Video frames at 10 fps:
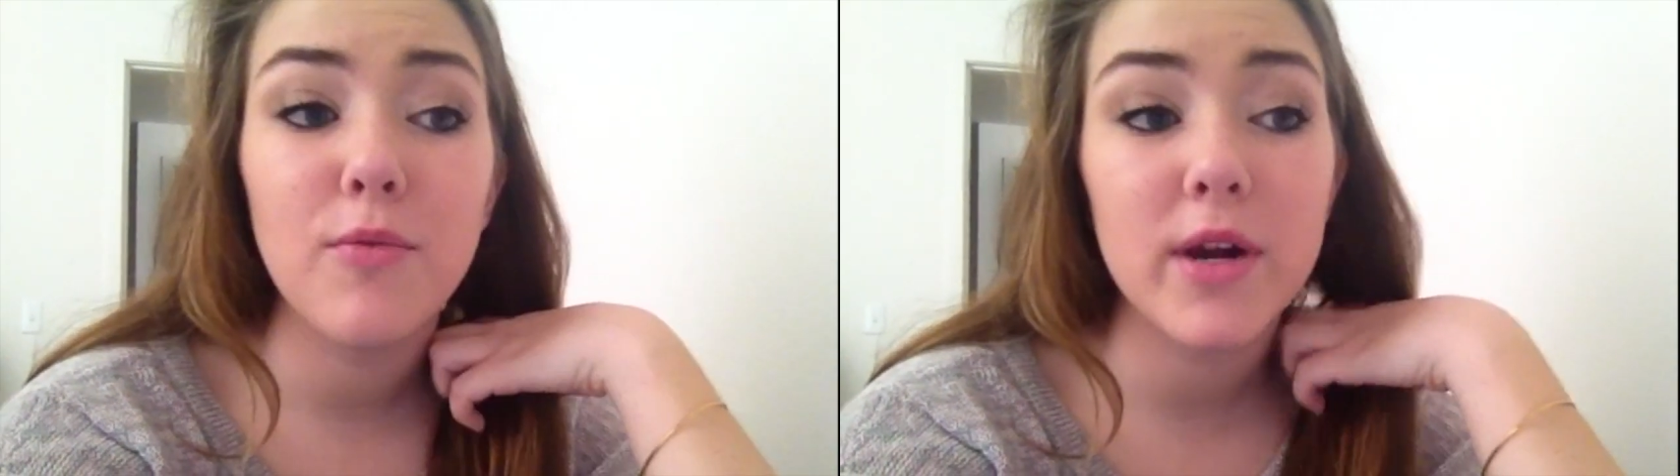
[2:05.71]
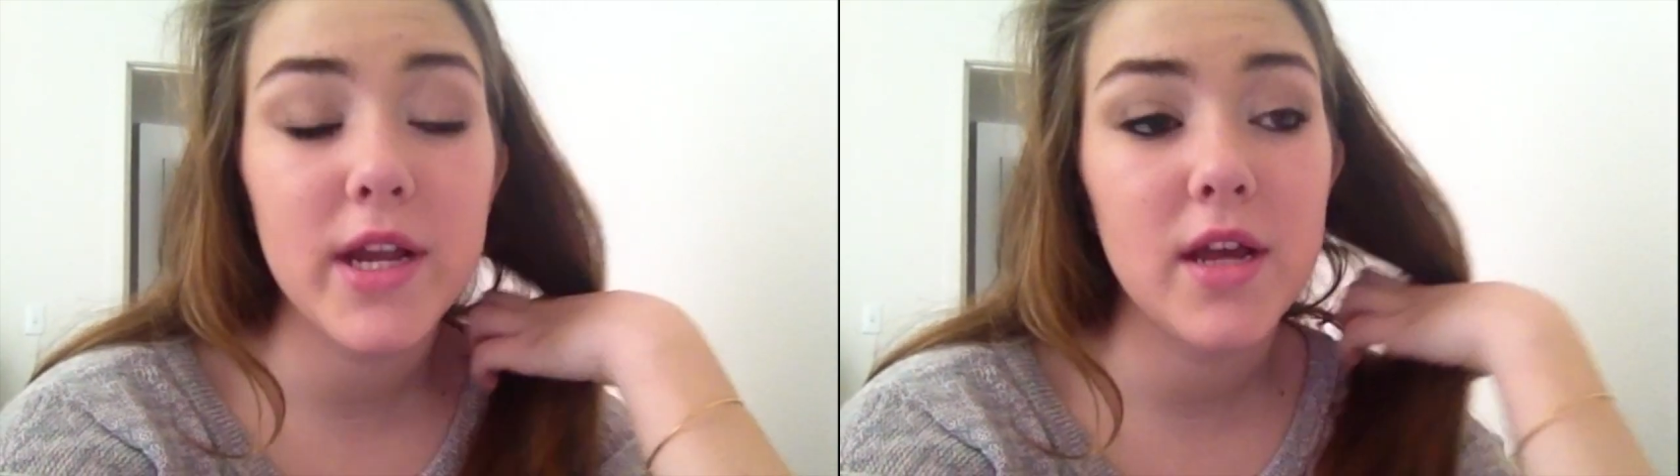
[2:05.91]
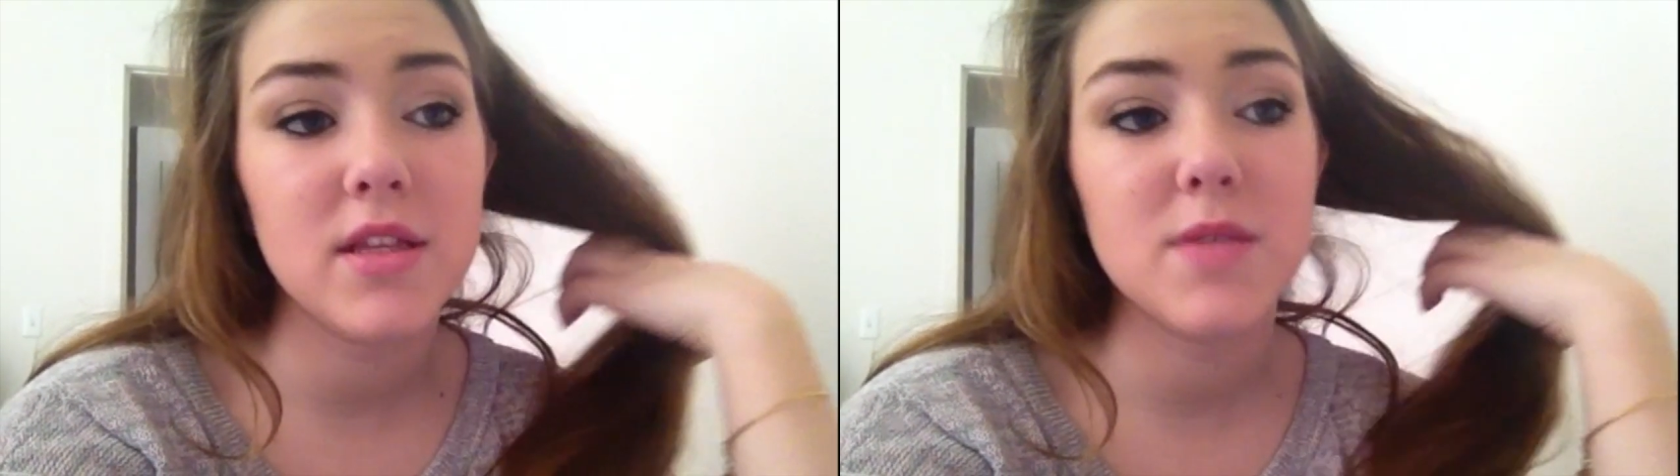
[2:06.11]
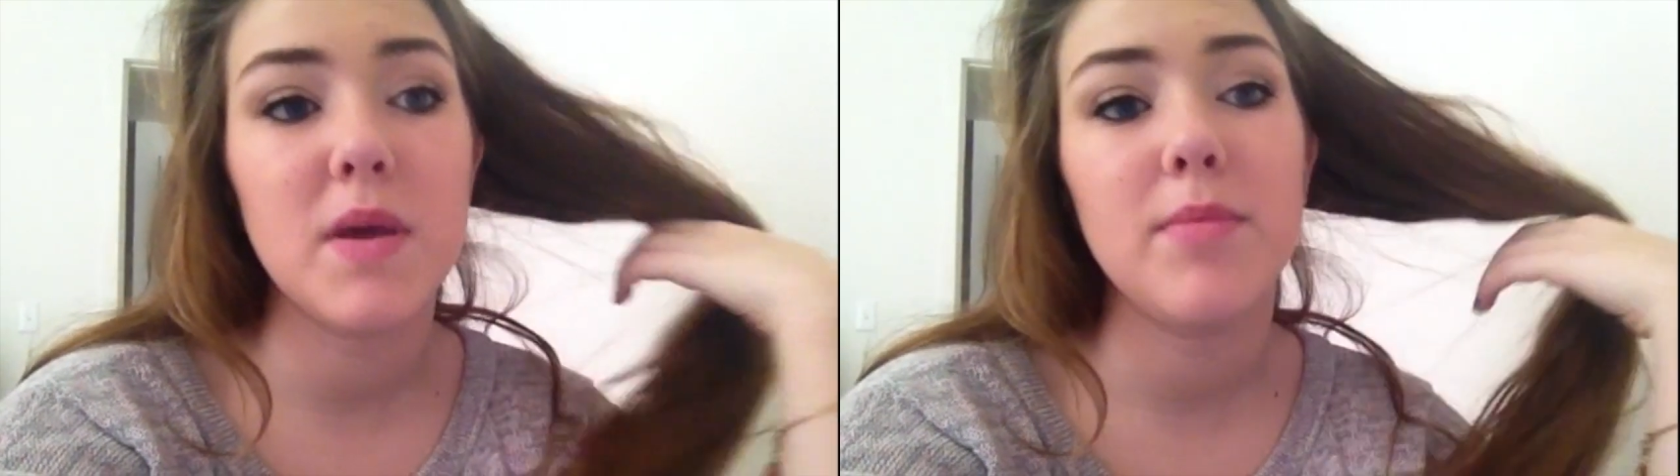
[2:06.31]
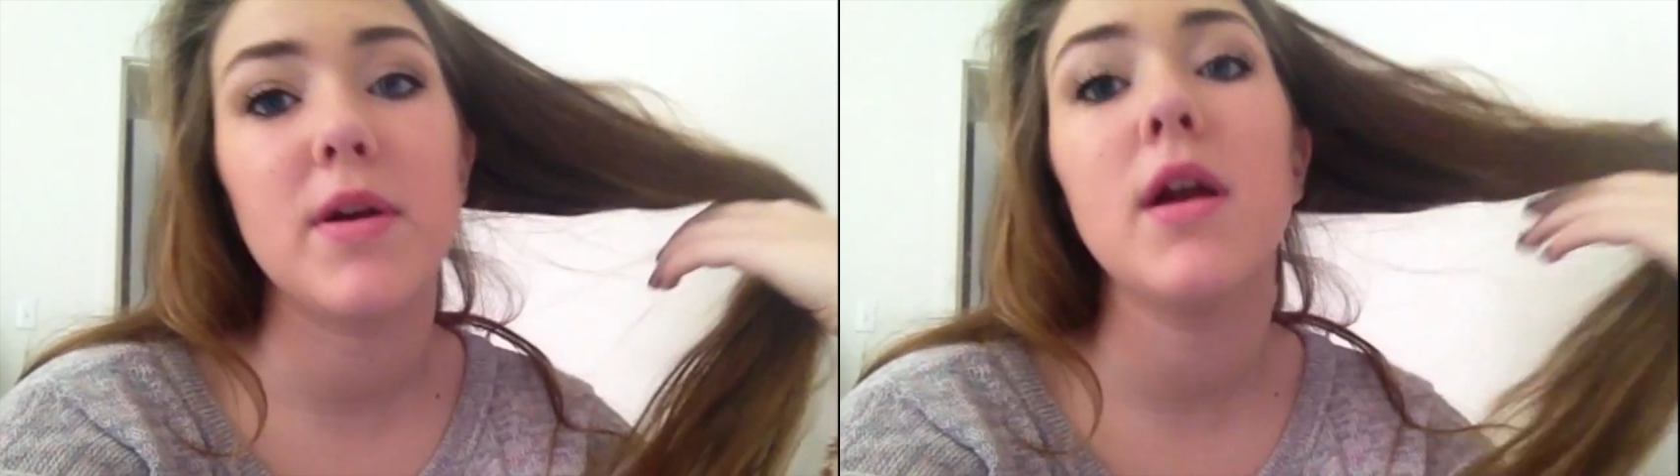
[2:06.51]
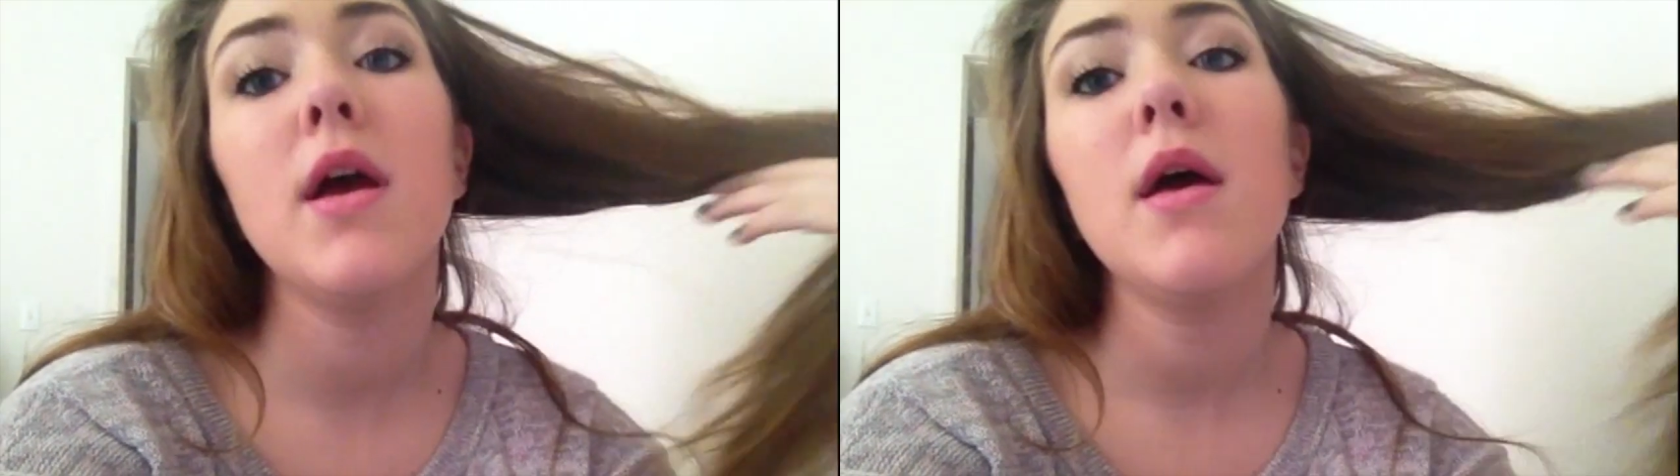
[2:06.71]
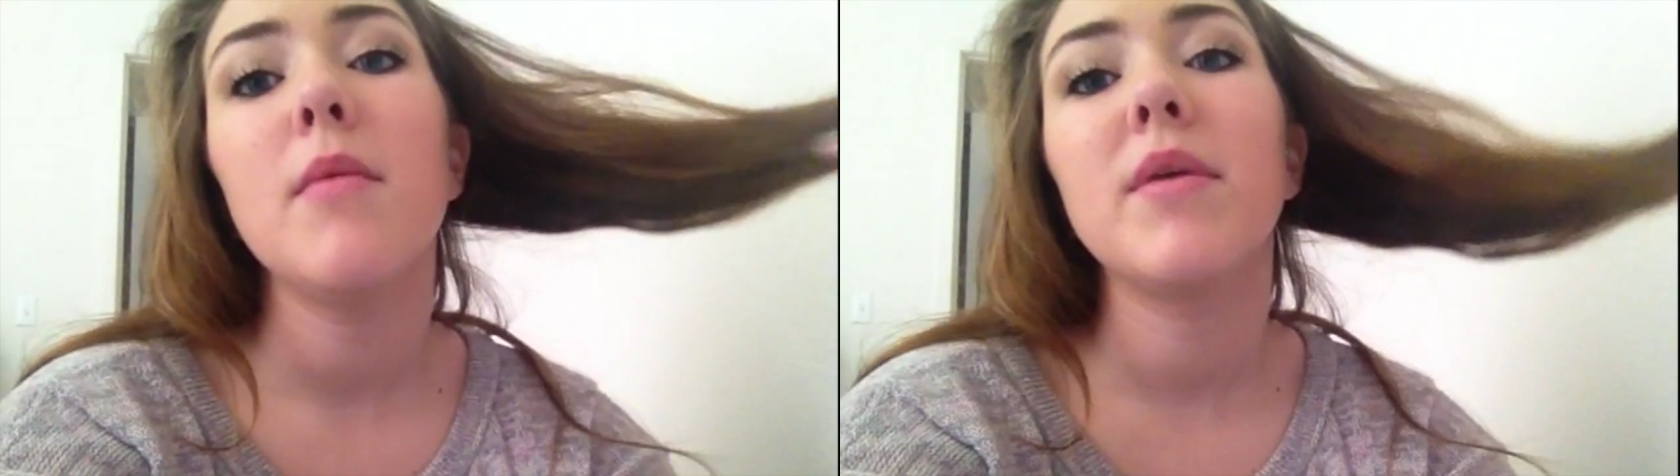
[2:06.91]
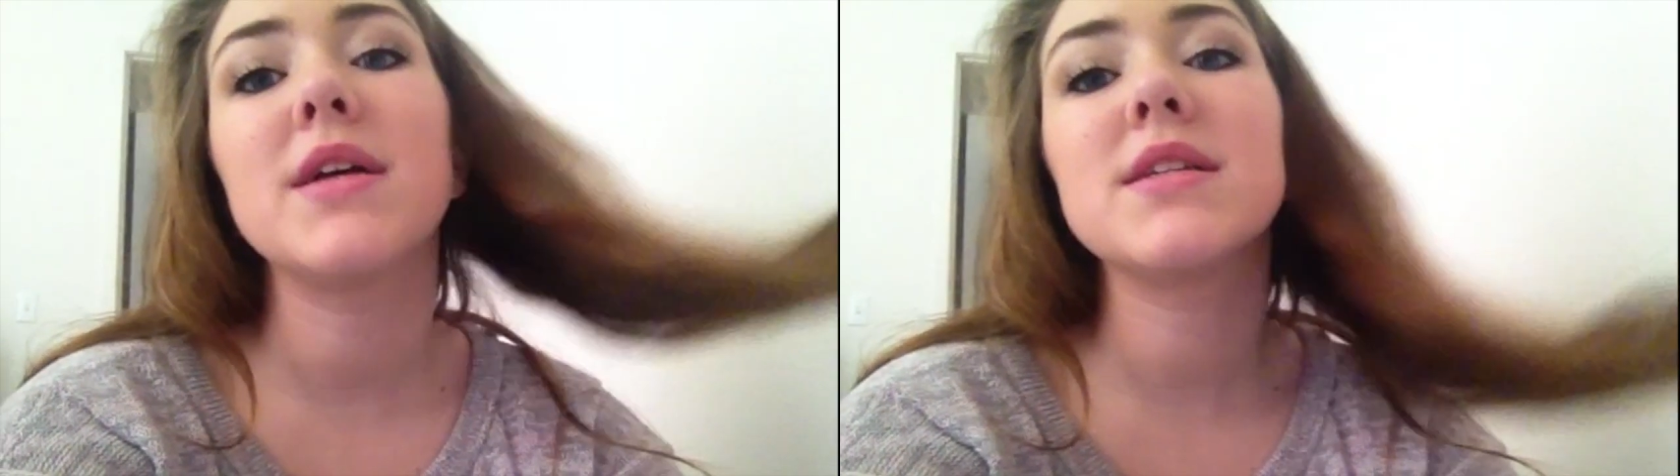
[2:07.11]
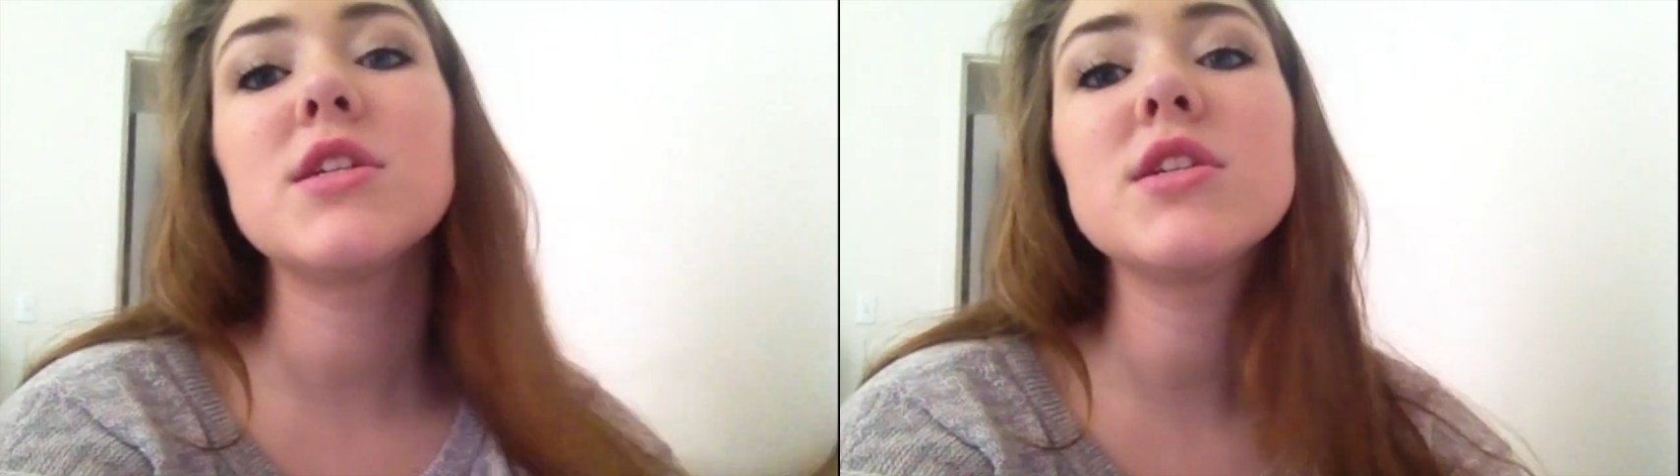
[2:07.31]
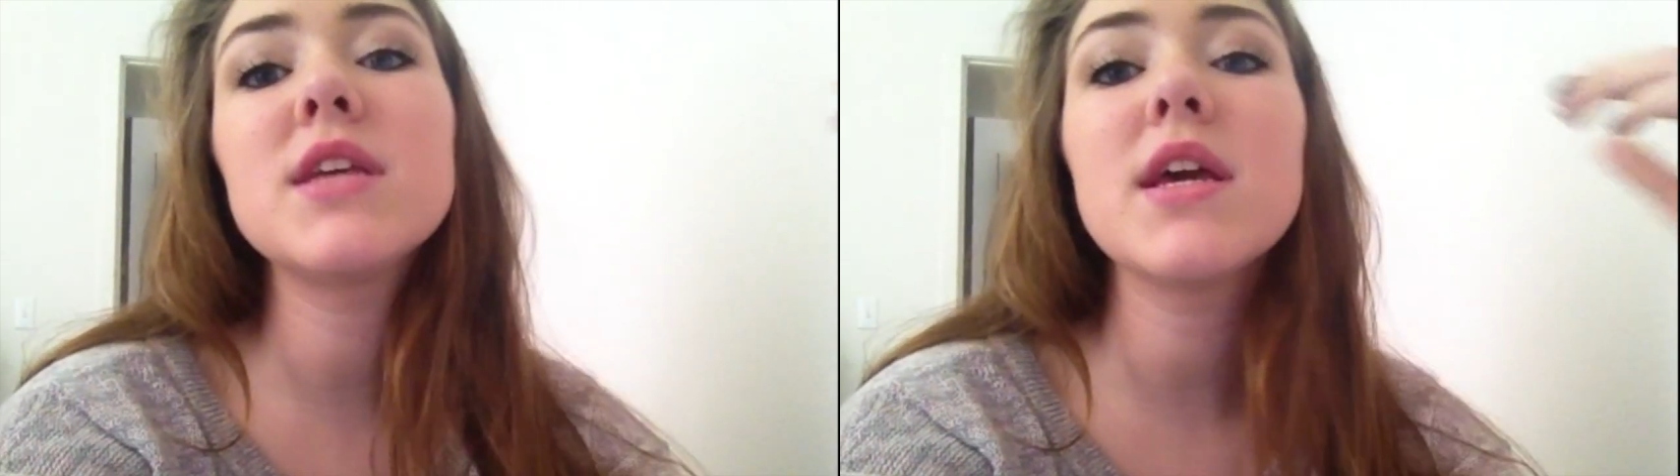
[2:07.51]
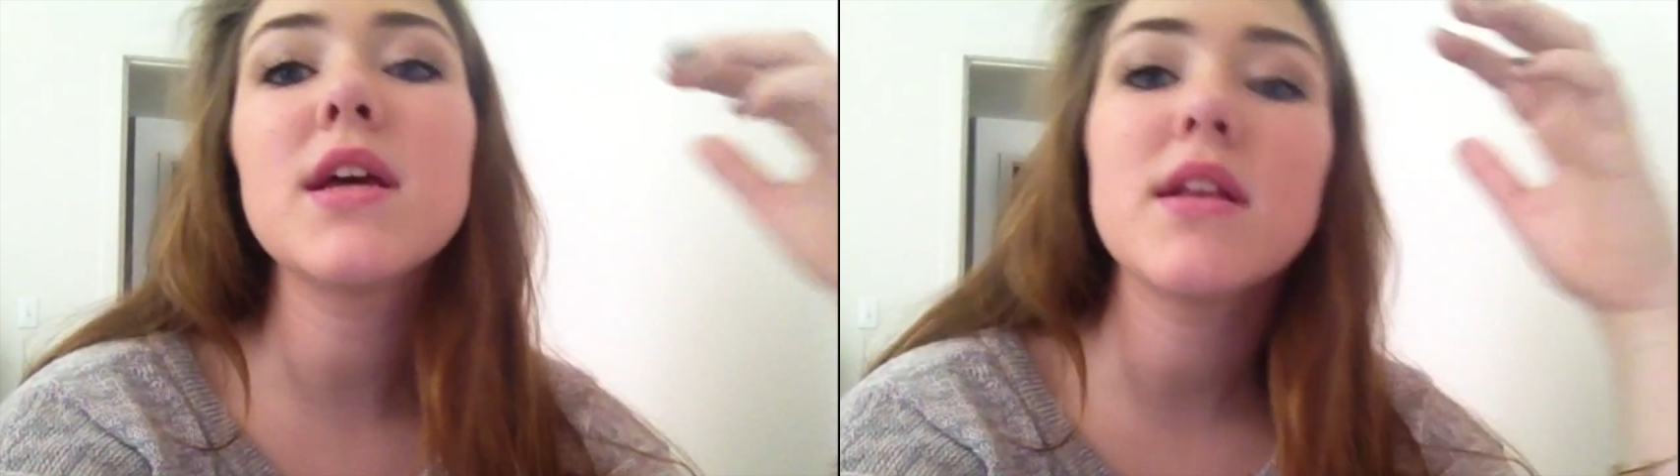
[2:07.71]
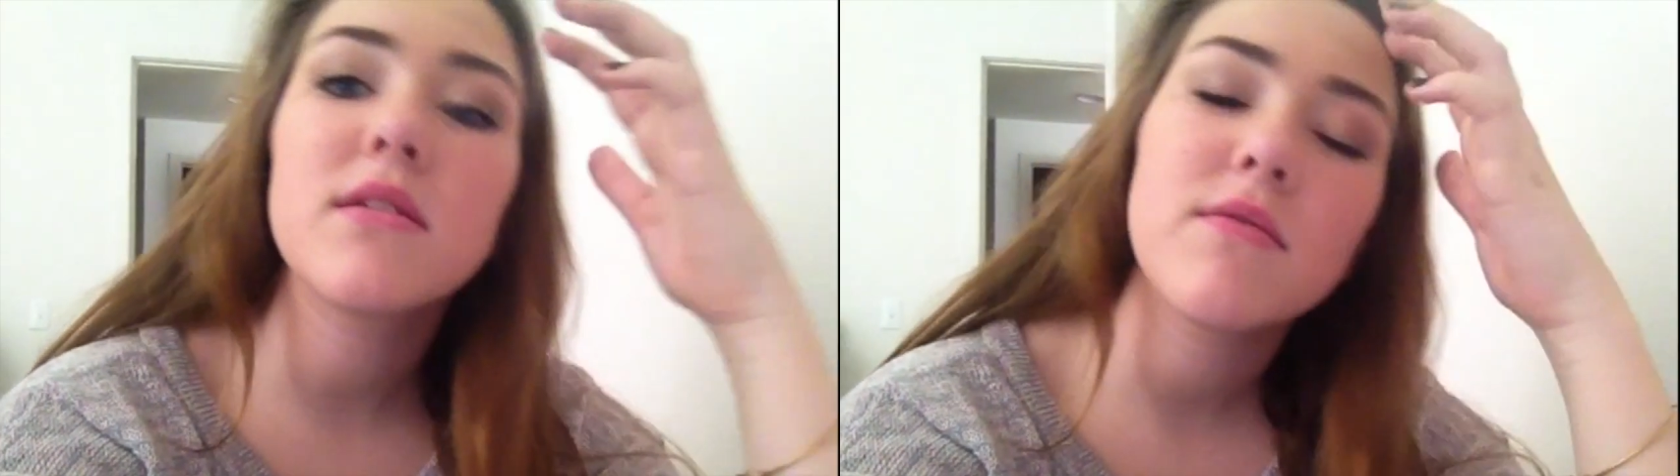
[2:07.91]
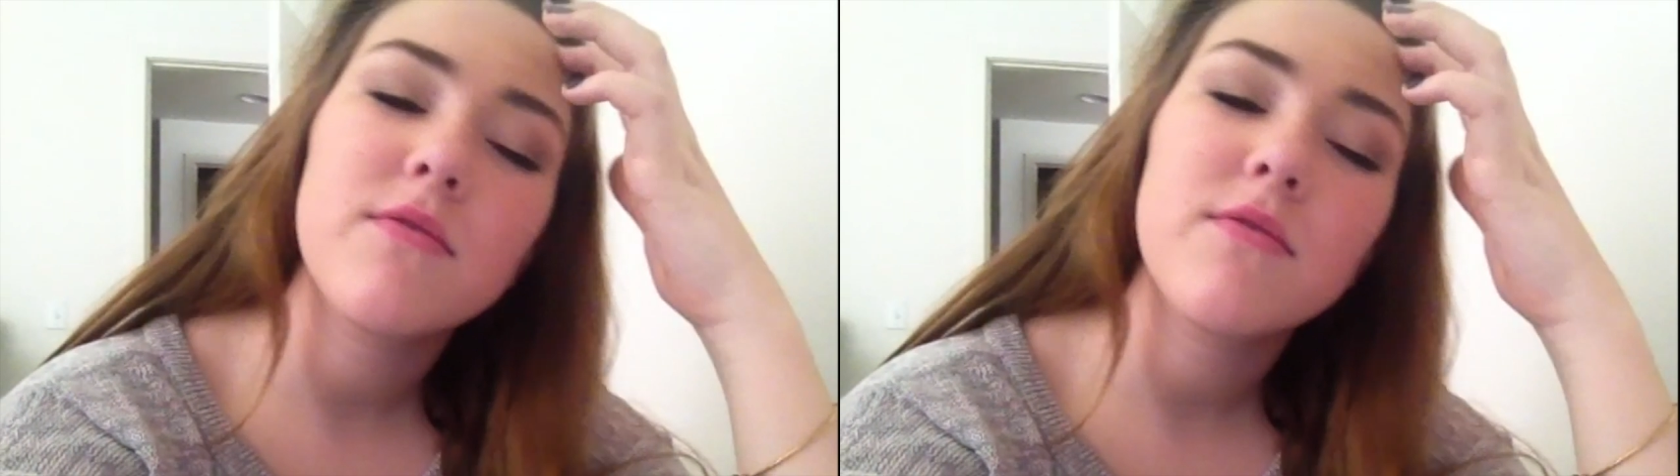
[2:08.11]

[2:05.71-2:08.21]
working on this paper, because I just can't